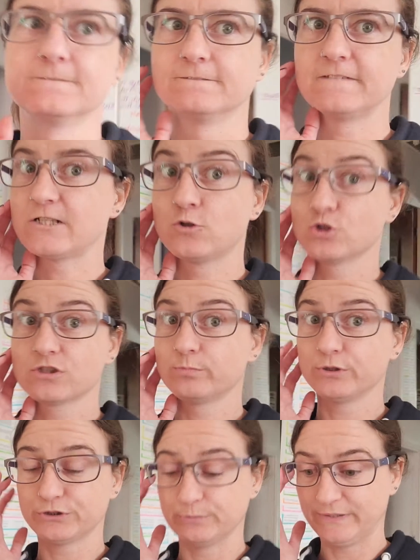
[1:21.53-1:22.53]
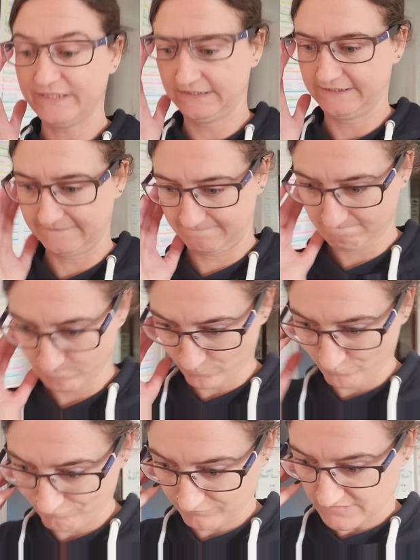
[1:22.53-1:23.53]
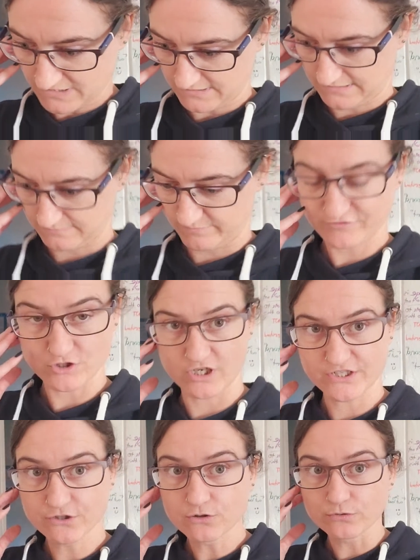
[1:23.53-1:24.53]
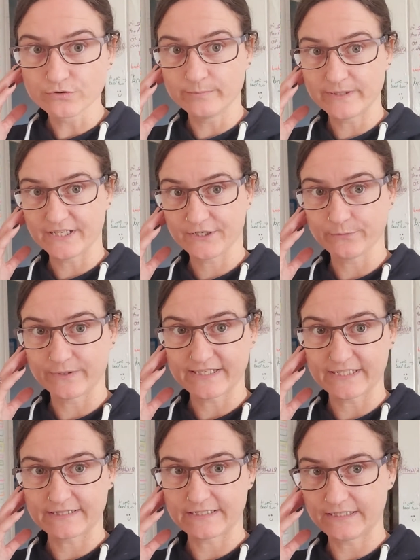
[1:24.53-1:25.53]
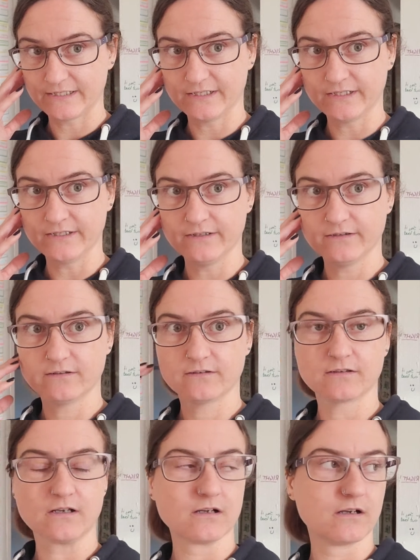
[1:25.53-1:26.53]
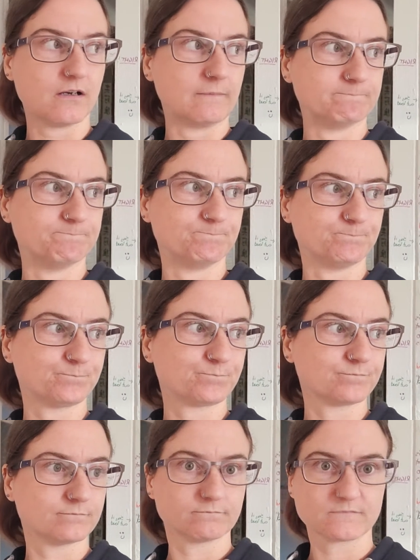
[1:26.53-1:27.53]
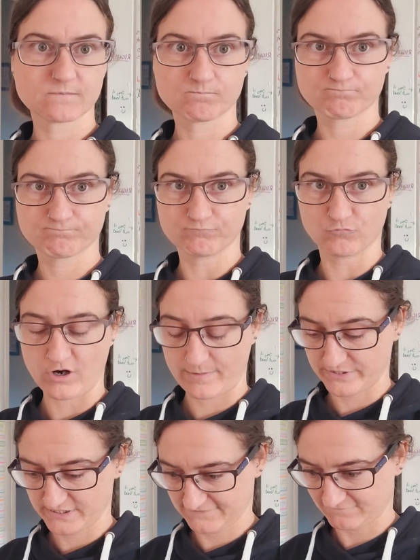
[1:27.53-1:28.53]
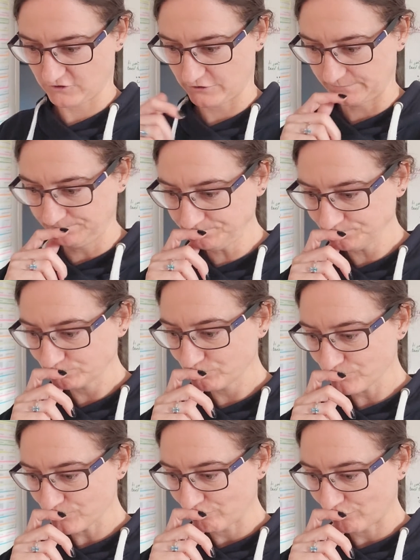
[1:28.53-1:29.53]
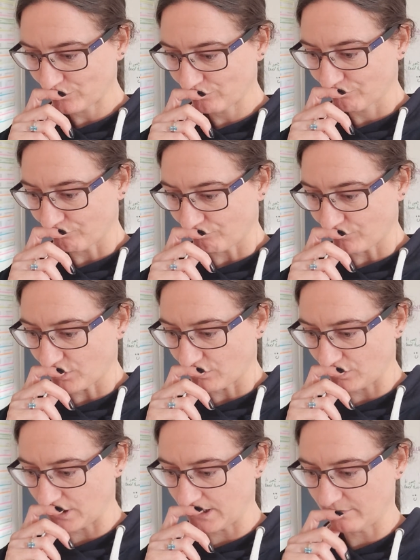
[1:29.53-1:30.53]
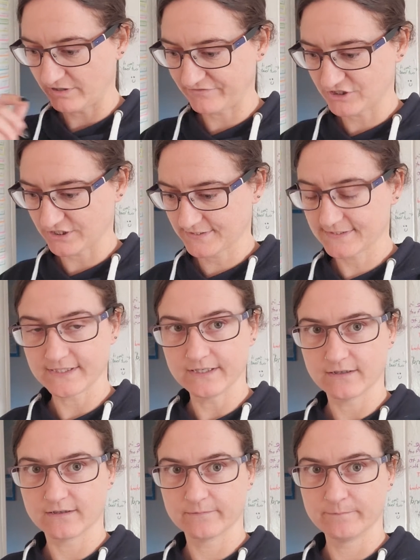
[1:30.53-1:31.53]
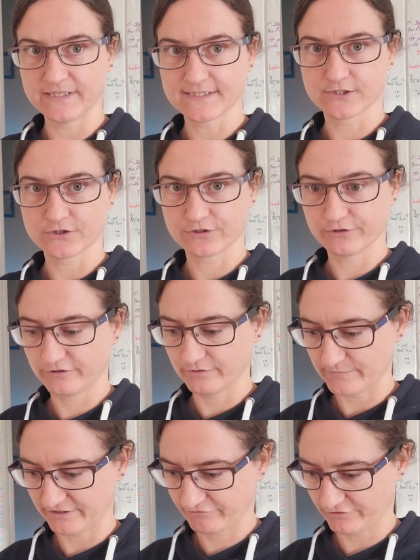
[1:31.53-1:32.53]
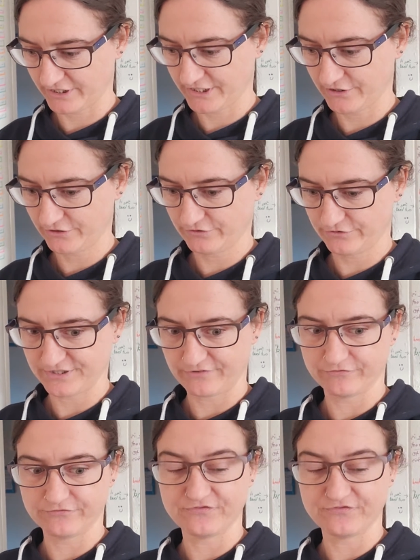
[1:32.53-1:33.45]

They're not supposed to be there. Um, I've tried to call the man who I get the um, rabbits from. Um, I've just sent a message to my friend who's a